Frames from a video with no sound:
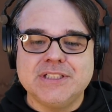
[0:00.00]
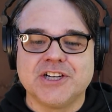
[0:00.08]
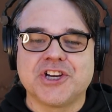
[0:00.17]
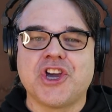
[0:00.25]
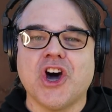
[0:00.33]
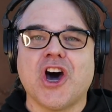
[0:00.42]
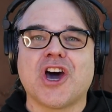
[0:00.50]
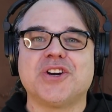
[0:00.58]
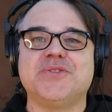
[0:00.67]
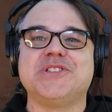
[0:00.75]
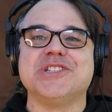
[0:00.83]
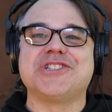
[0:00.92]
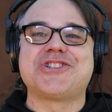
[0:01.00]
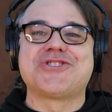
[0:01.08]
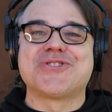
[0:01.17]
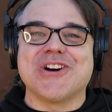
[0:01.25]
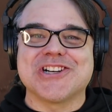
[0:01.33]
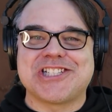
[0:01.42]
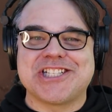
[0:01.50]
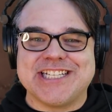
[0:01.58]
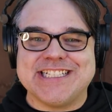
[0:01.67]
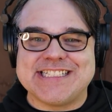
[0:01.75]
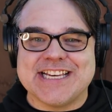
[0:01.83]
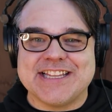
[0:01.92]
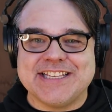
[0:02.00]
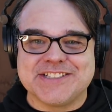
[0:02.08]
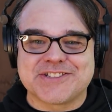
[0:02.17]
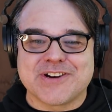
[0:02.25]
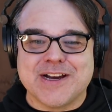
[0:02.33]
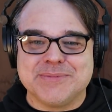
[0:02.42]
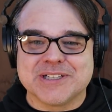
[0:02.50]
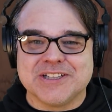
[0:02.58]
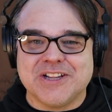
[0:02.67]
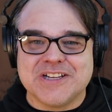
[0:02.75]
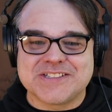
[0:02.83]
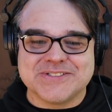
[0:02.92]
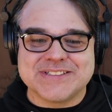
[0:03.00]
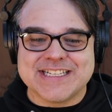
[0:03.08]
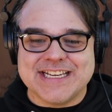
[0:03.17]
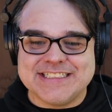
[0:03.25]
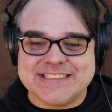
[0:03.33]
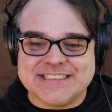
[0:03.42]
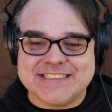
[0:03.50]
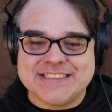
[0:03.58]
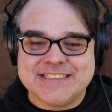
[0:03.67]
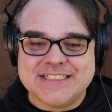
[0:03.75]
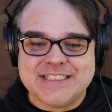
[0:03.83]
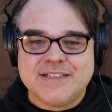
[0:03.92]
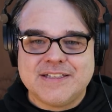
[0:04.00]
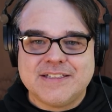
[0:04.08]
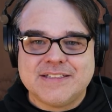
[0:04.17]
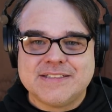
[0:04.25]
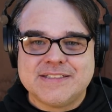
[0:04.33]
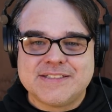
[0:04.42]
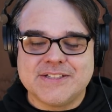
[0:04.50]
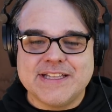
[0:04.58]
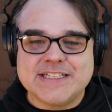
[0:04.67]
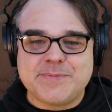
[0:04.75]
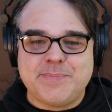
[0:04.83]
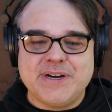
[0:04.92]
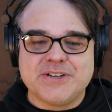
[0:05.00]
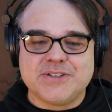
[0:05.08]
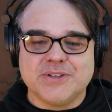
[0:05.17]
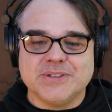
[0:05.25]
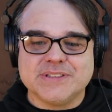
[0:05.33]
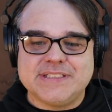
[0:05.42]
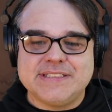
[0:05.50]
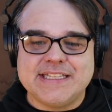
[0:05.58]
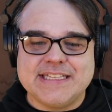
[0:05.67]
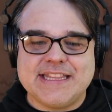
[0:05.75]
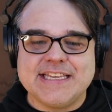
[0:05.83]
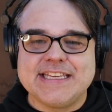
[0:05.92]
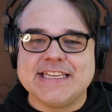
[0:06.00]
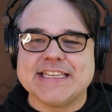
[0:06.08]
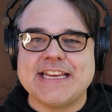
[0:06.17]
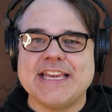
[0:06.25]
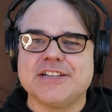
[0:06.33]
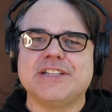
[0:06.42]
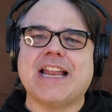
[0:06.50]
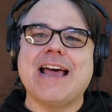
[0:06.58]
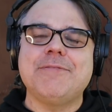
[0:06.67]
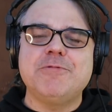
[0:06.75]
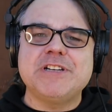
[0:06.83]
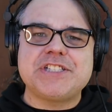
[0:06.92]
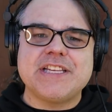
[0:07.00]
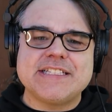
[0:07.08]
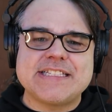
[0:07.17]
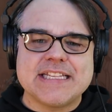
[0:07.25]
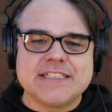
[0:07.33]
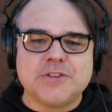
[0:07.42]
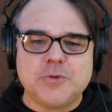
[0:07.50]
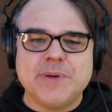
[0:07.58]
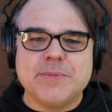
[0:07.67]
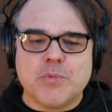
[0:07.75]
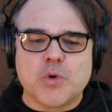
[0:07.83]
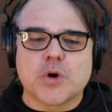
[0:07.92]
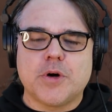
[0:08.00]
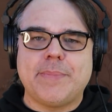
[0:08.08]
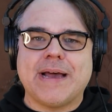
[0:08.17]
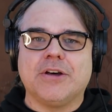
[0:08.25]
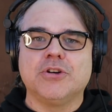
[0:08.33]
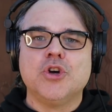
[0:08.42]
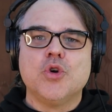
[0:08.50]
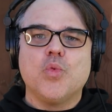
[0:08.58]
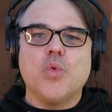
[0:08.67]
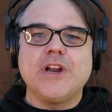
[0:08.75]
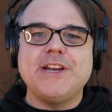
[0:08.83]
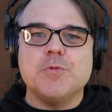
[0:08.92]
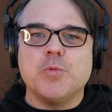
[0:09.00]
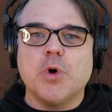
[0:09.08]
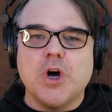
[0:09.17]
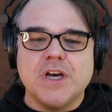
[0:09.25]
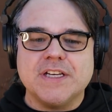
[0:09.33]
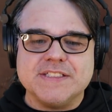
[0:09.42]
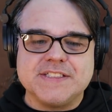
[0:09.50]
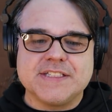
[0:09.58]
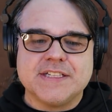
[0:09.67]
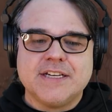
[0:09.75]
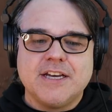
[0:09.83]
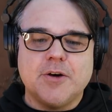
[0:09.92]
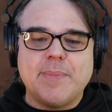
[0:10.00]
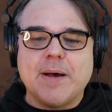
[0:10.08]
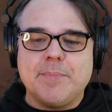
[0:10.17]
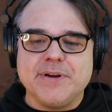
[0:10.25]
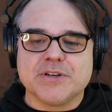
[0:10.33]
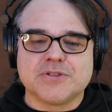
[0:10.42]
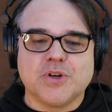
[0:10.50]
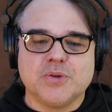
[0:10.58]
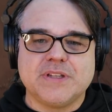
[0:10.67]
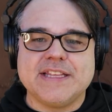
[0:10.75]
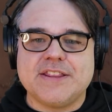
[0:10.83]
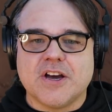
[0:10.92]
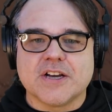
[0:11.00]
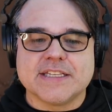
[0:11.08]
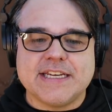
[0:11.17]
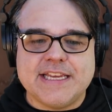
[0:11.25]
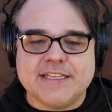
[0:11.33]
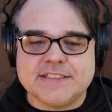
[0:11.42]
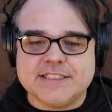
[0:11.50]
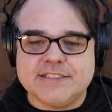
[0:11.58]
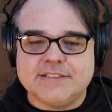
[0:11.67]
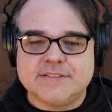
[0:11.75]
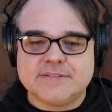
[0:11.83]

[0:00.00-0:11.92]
A god of destruction is how they describe the Colossal Titan. So that's Bertolt. They think he can handle it. I wish they'd said a little bit more about what it was about Bertolt they thought could handle it.